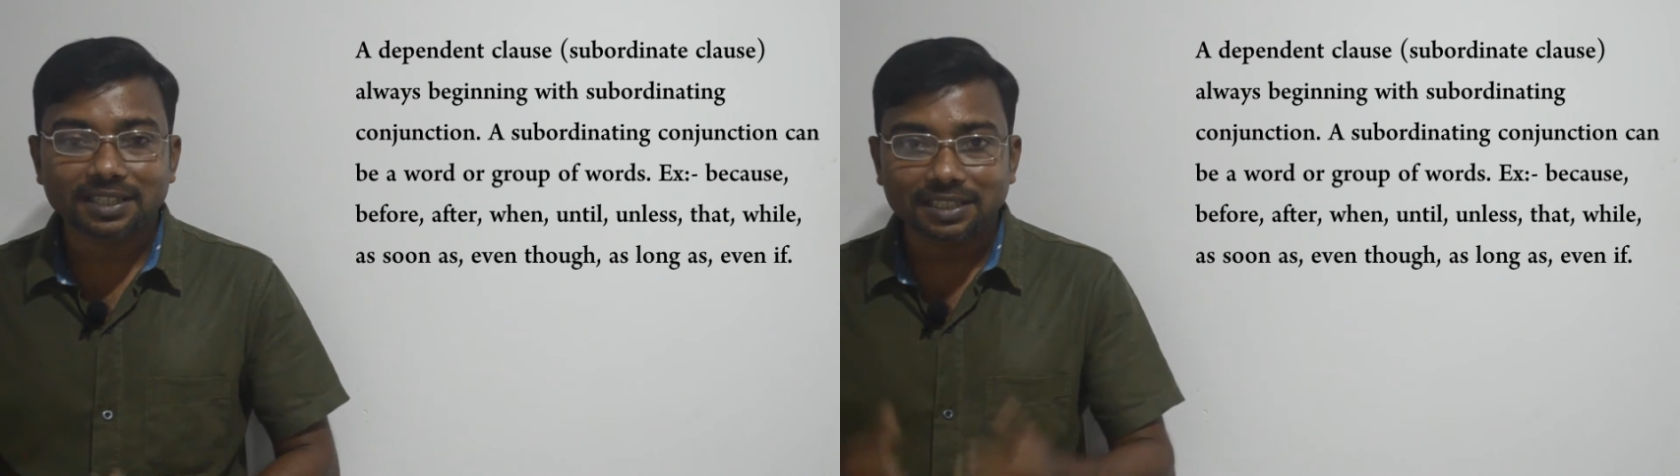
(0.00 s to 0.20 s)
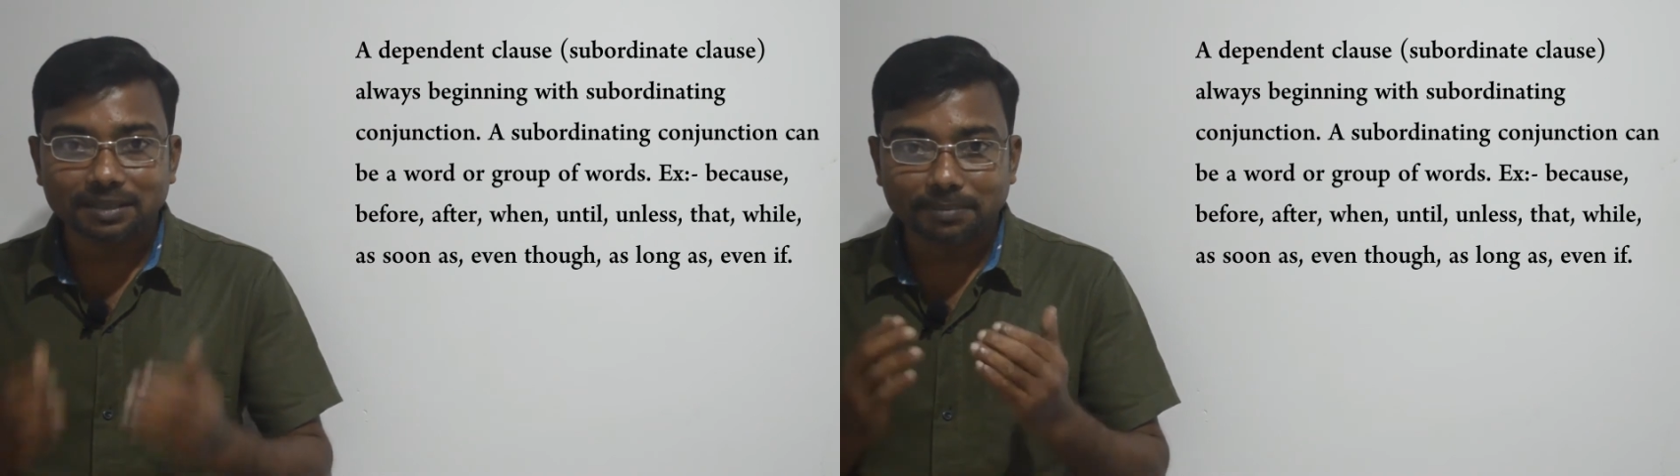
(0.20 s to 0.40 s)

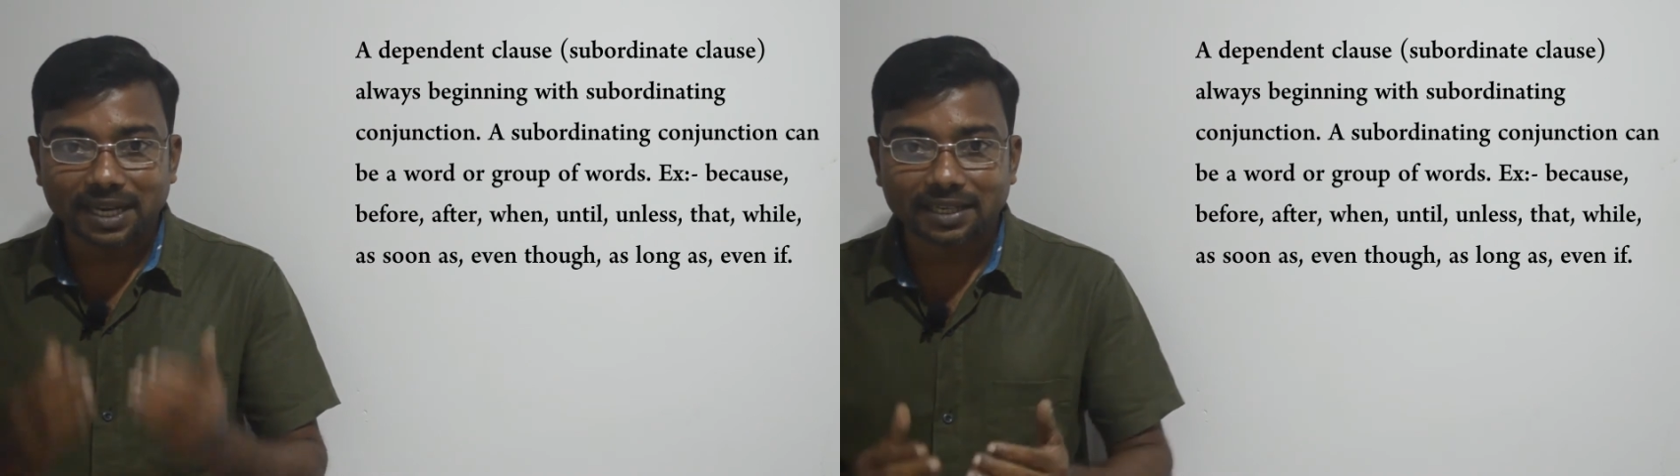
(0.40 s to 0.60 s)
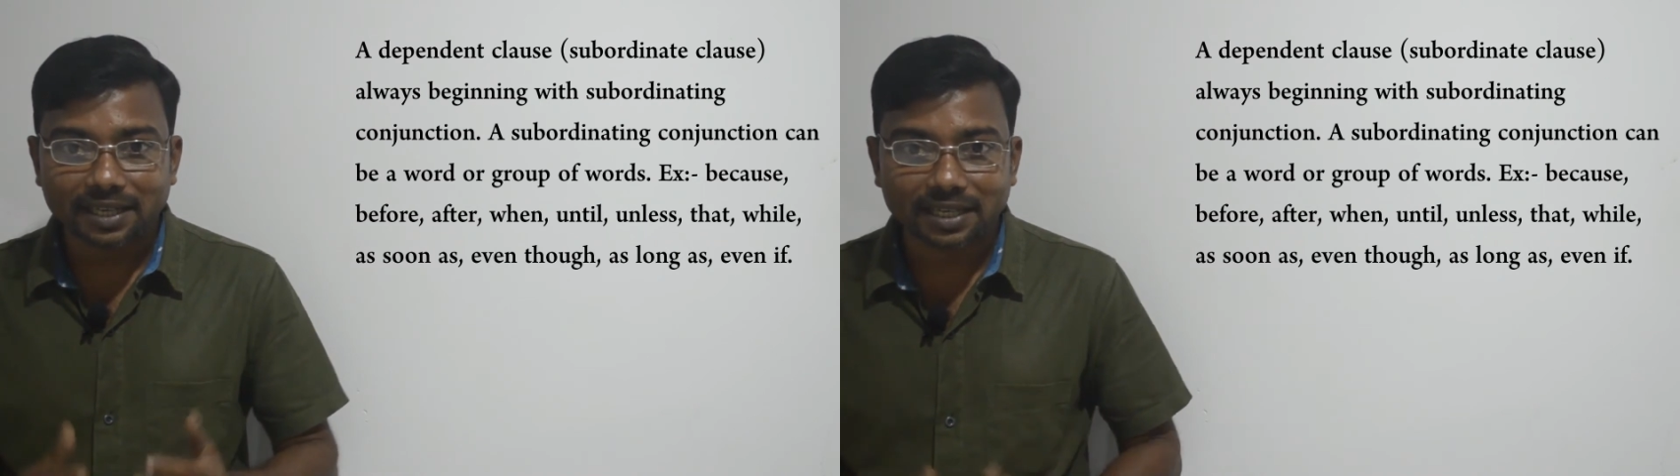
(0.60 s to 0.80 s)

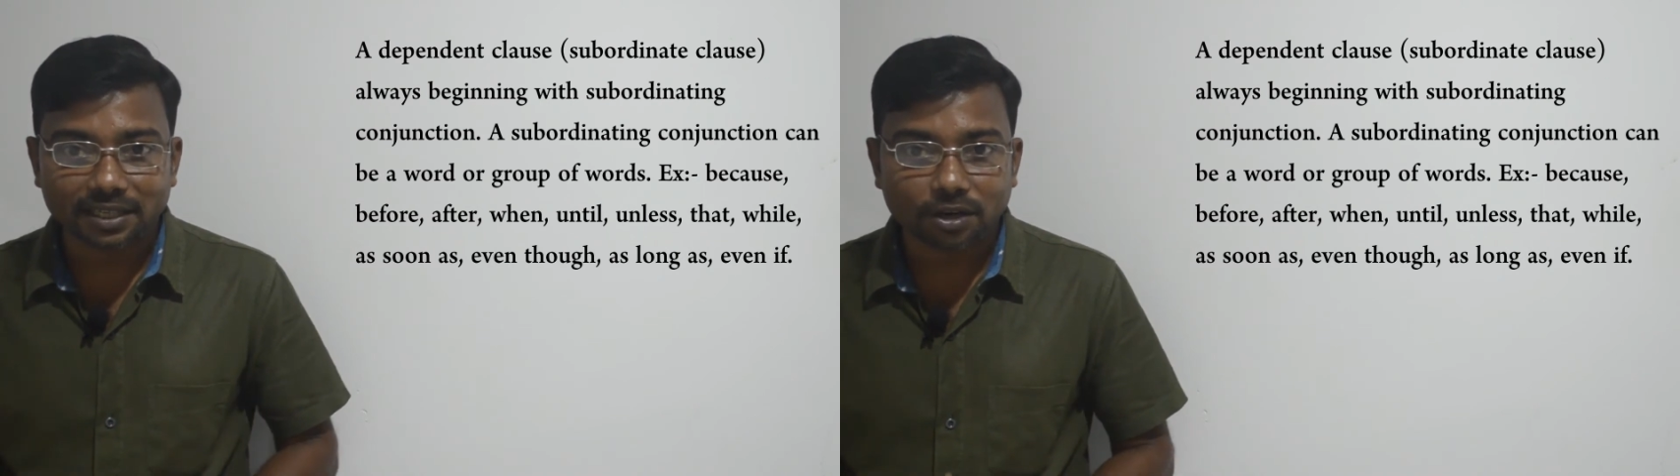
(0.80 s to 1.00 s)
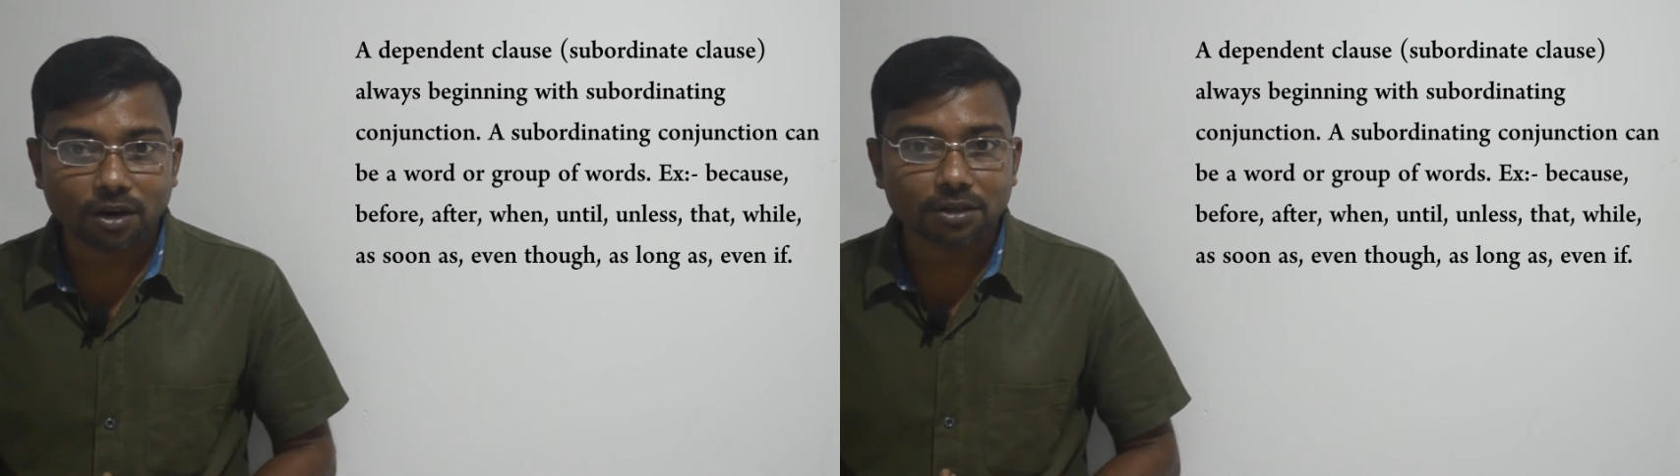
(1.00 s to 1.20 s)

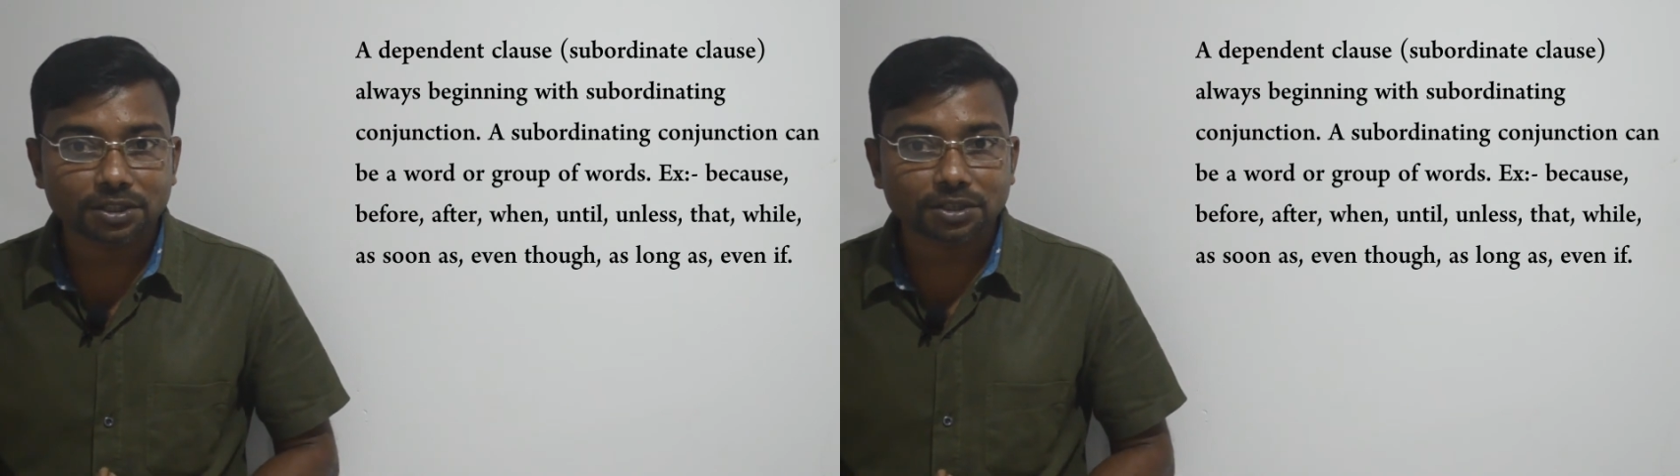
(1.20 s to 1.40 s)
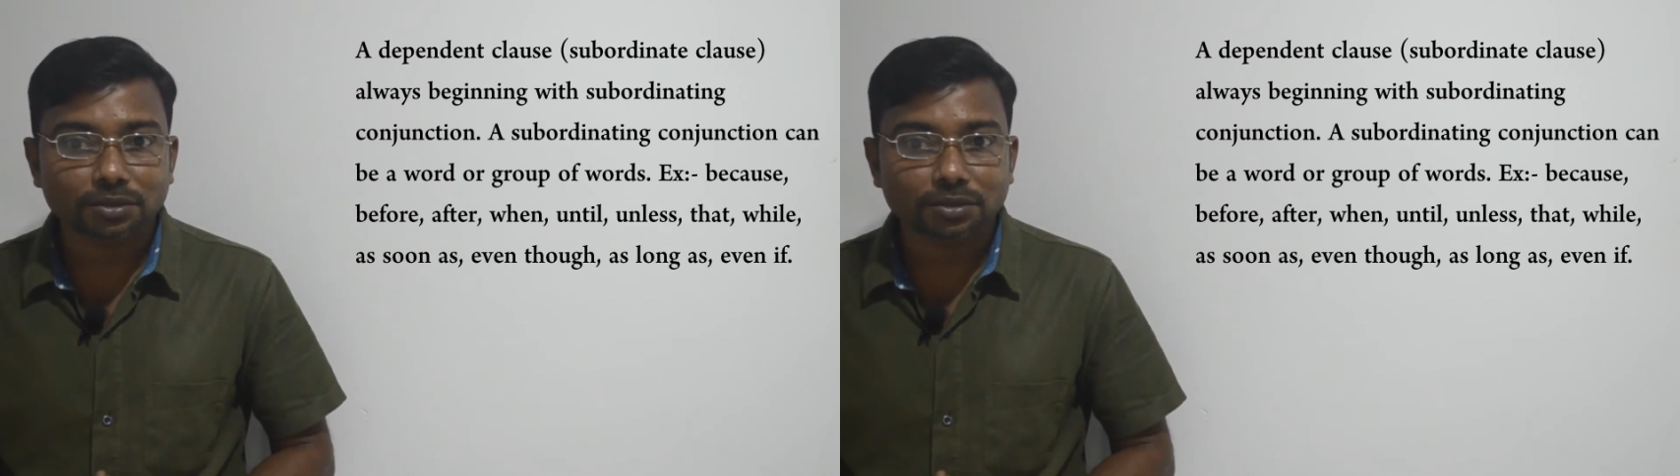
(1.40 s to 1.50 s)
dependent clause